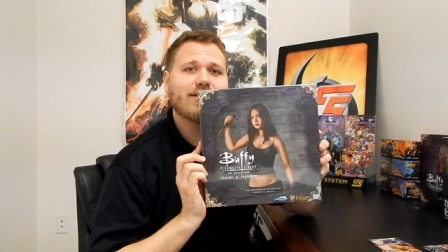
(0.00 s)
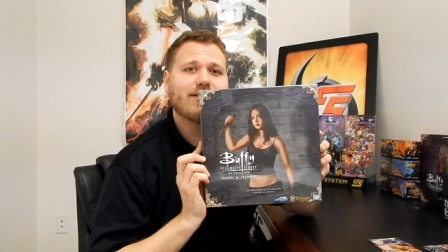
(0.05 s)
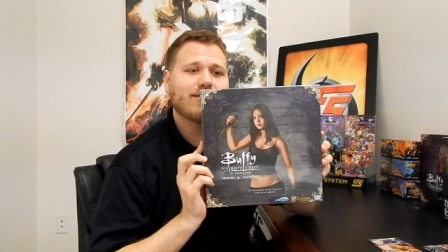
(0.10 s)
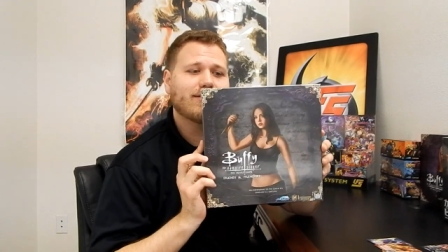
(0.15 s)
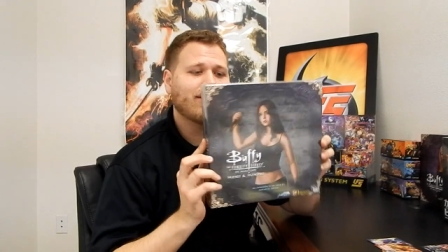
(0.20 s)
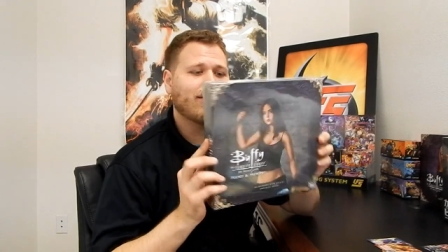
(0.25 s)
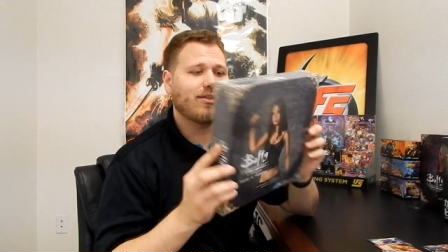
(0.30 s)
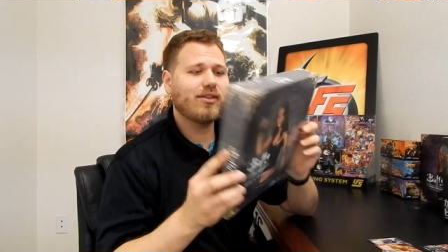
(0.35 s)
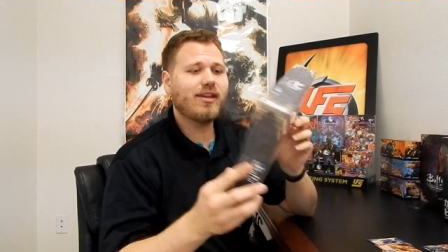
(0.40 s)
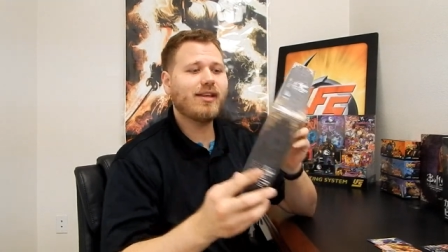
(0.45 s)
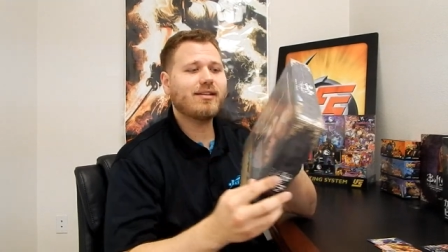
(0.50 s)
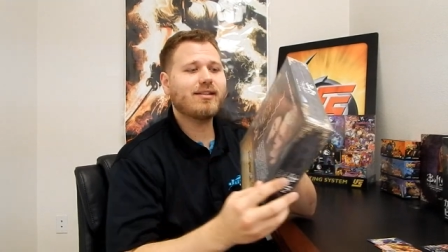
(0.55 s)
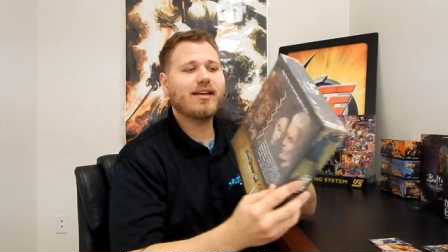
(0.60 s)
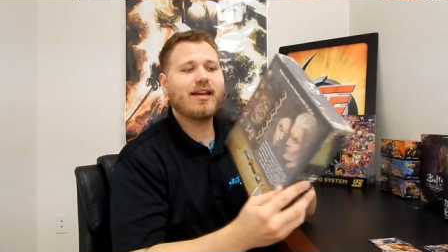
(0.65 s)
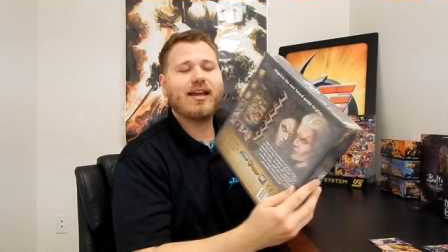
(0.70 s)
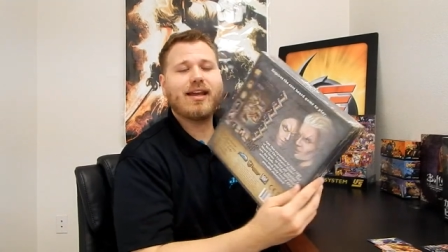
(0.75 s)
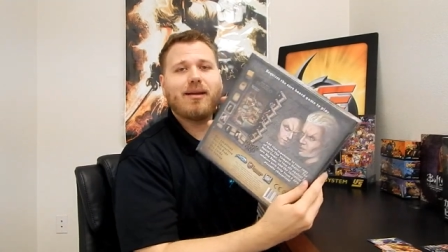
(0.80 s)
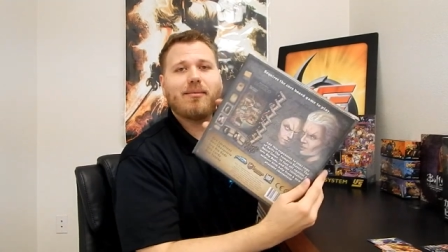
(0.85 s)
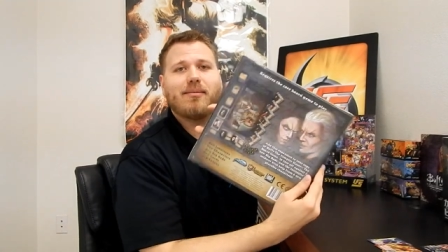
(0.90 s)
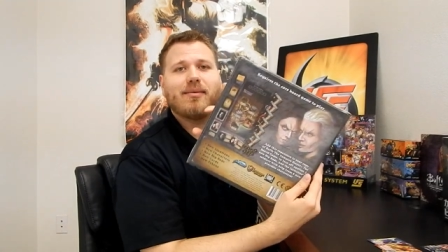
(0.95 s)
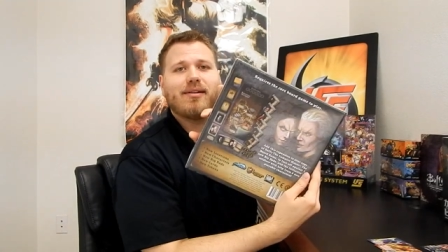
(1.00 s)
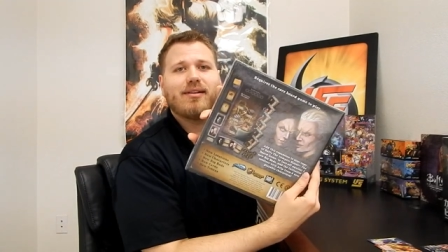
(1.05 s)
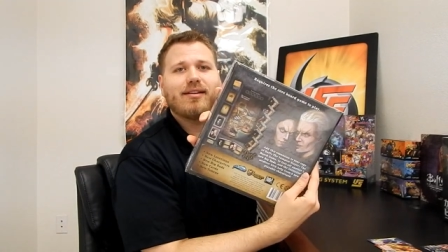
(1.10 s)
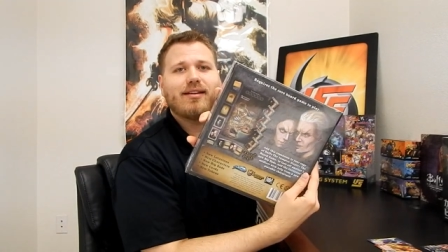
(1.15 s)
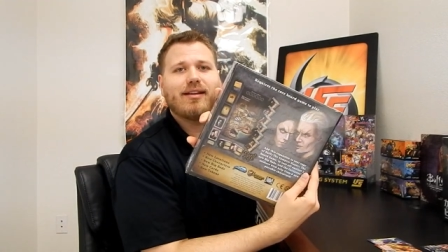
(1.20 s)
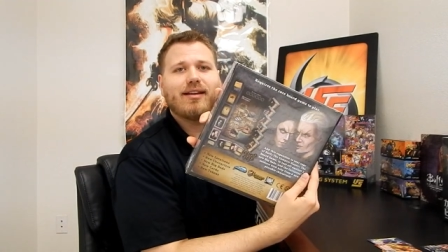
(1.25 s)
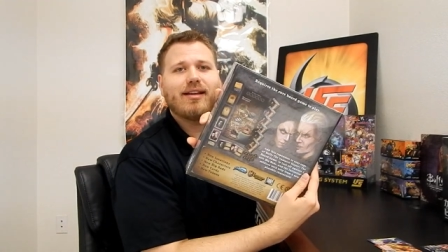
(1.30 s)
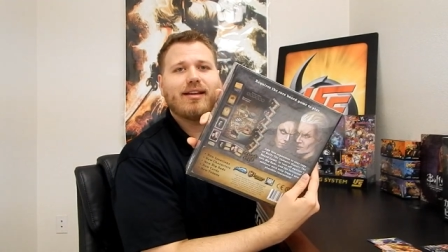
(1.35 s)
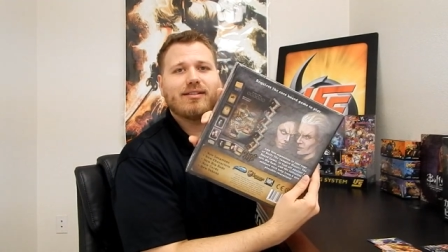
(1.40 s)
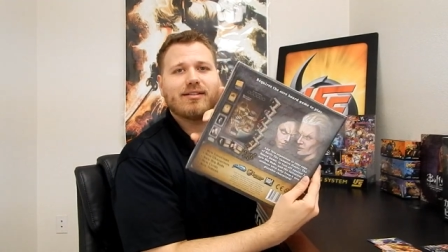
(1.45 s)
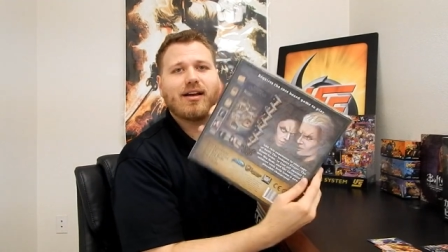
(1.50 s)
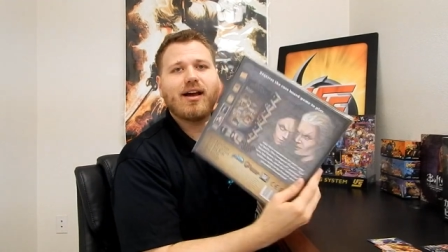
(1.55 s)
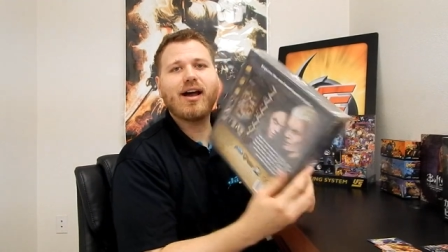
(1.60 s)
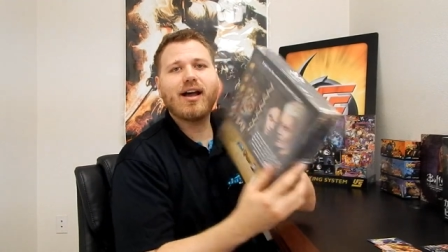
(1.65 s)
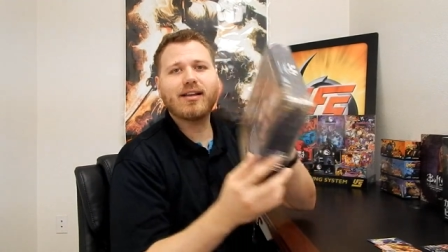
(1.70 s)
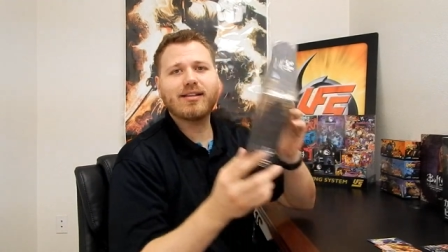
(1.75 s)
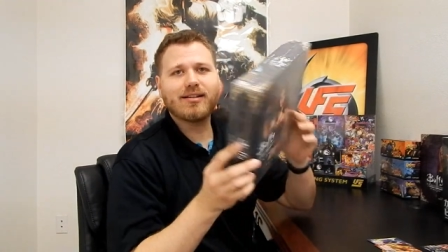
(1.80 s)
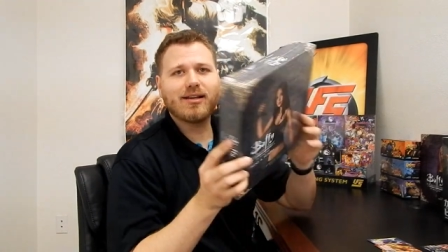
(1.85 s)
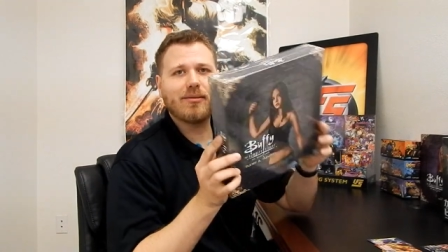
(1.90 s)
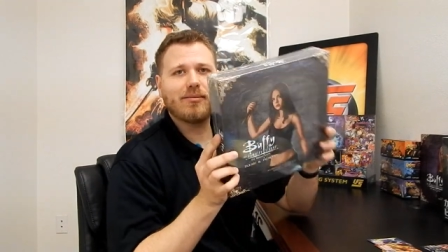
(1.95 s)
So this game is
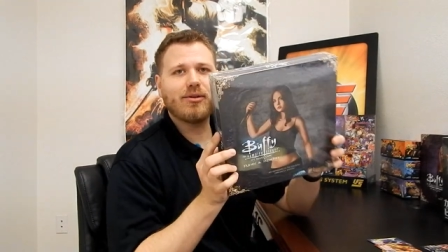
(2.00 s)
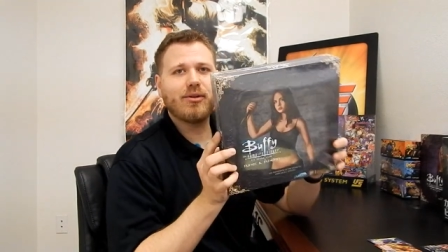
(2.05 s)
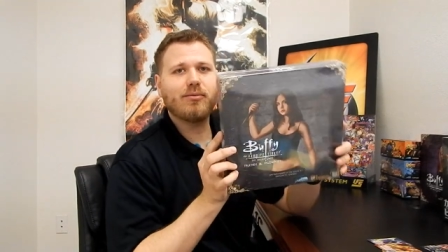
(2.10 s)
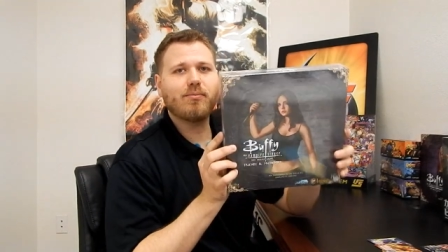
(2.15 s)
awesome.